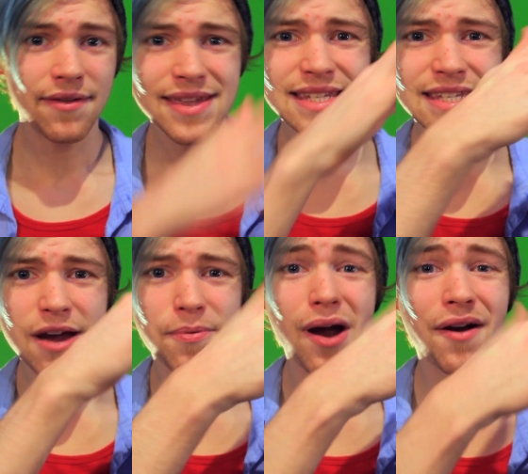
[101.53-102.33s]
Now this is
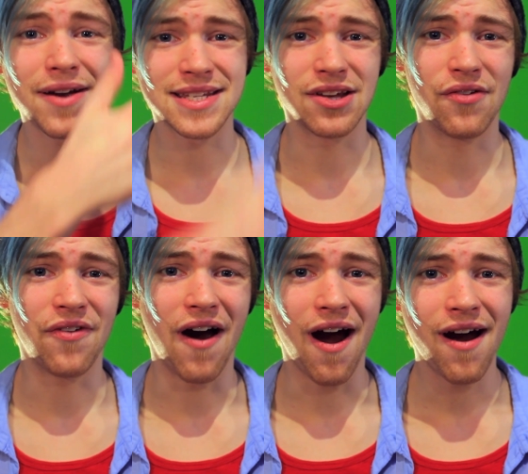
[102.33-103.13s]
our progress so
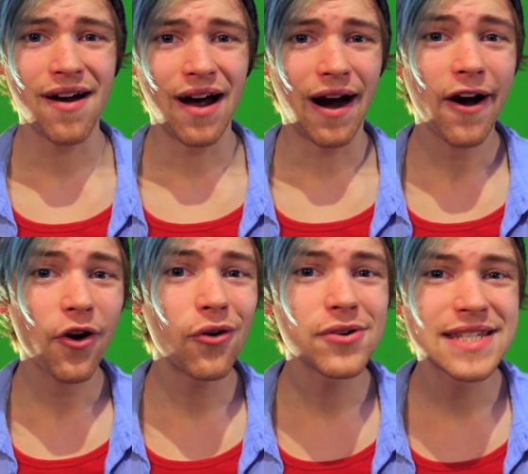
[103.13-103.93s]
far. Our
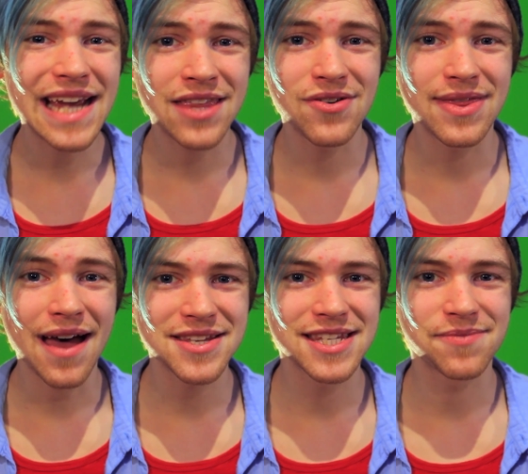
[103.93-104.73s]
goal was to get to a
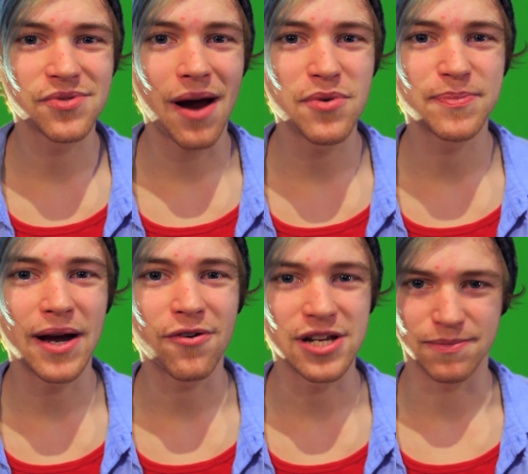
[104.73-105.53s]
thousand subscribers
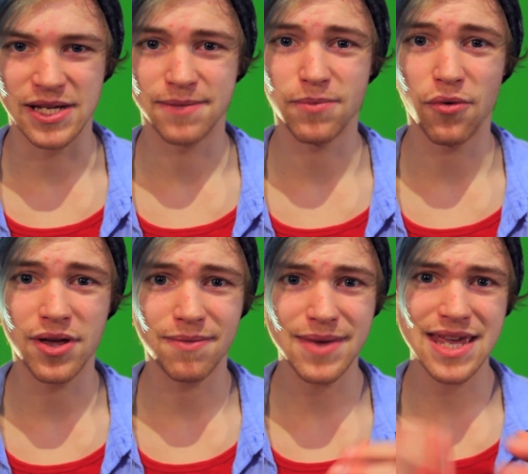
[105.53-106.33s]
by Christmas, but
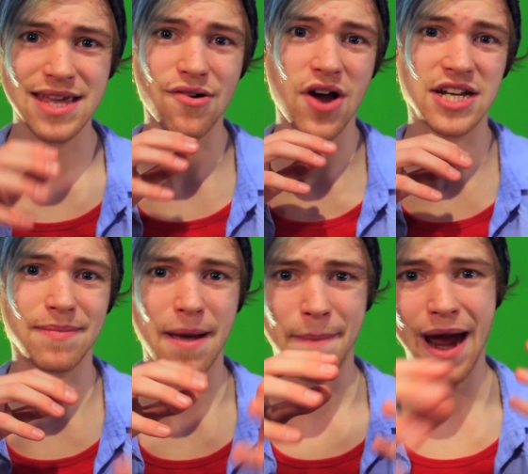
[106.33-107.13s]
with me going to
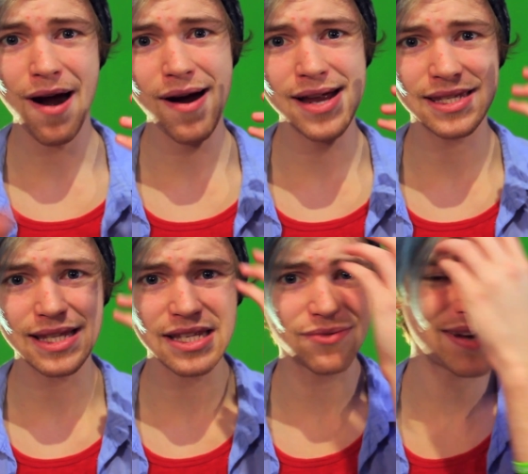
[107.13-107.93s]
my parents
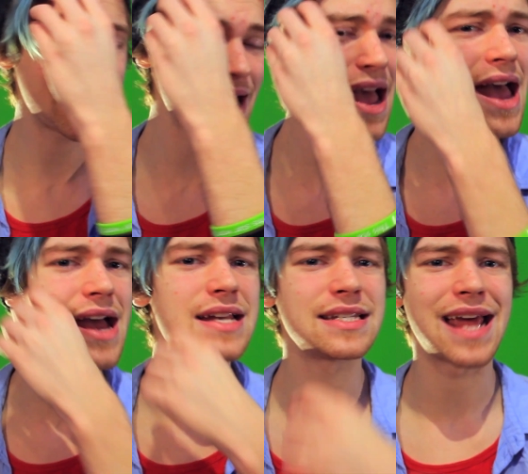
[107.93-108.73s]
this
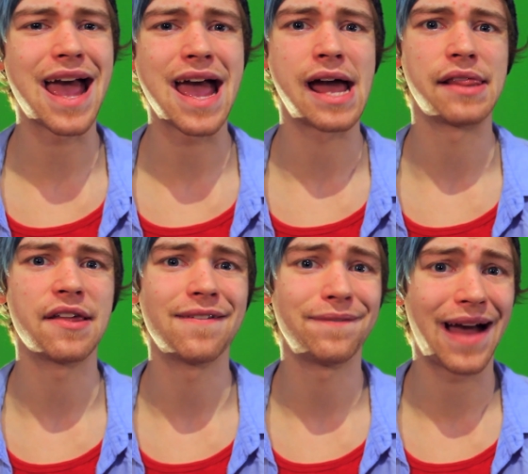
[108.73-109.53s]
weekend and
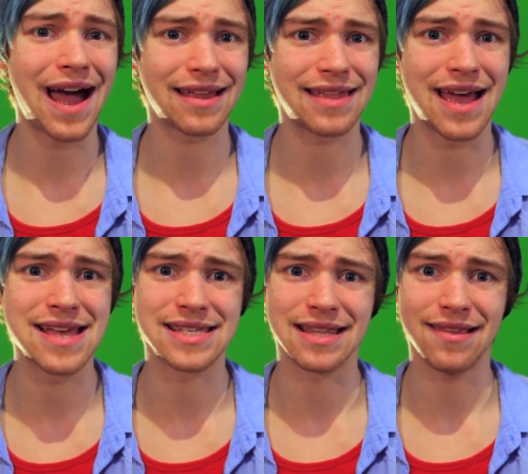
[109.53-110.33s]
the fact that
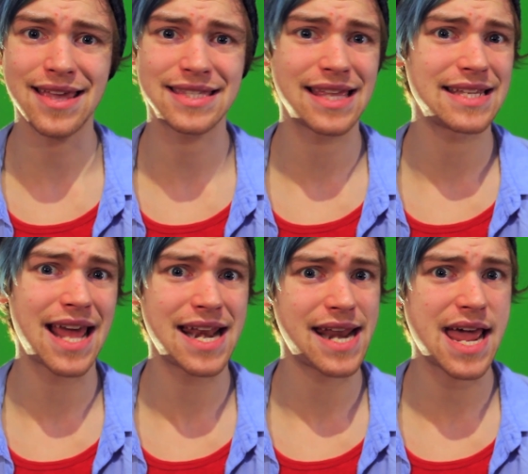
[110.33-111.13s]
it's in less than
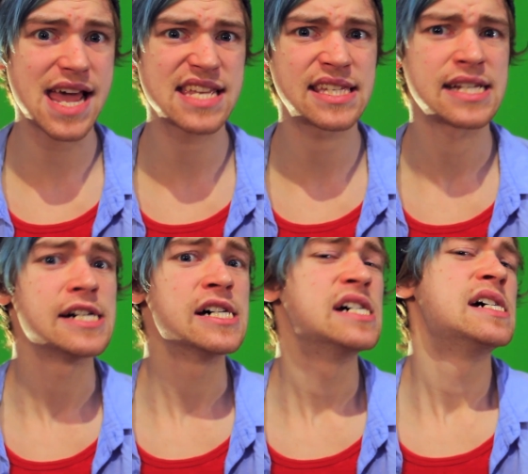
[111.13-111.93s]
10 days,
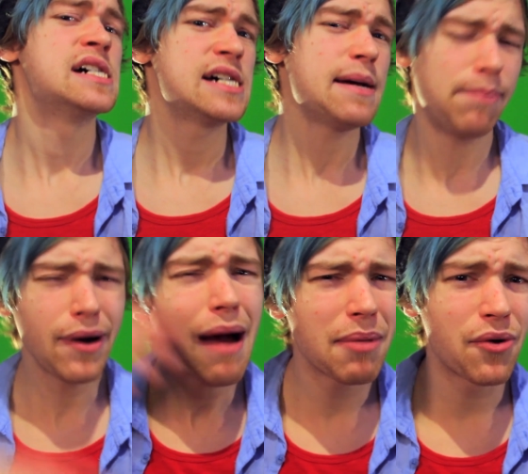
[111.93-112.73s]
it
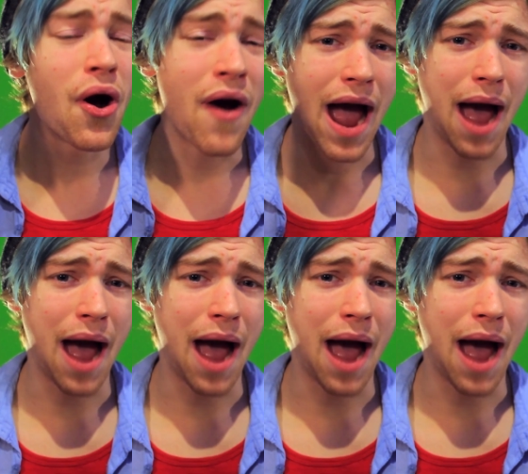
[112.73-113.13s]
probably won't